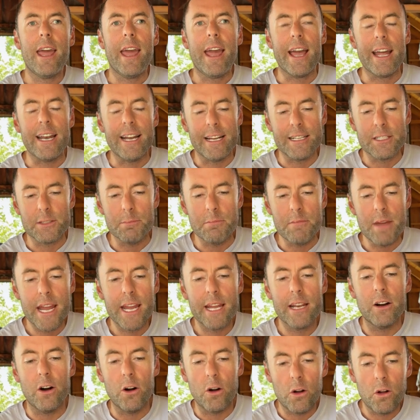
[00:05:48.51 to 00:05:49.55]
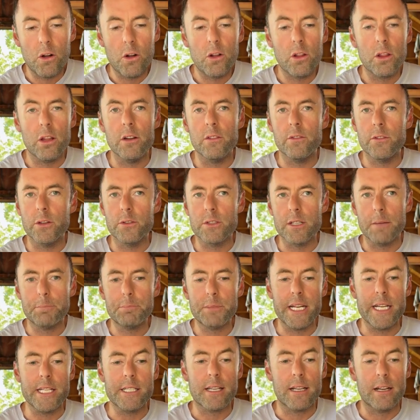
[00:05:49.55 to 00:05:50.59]
and has made all of those
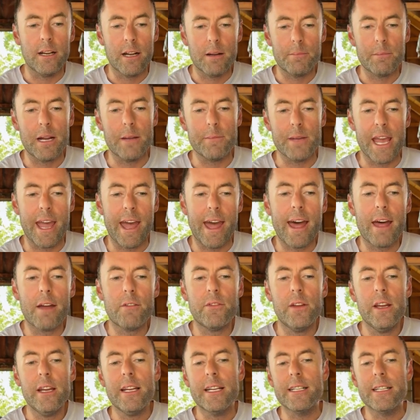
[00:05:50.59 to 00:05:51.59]
updates on my behalf.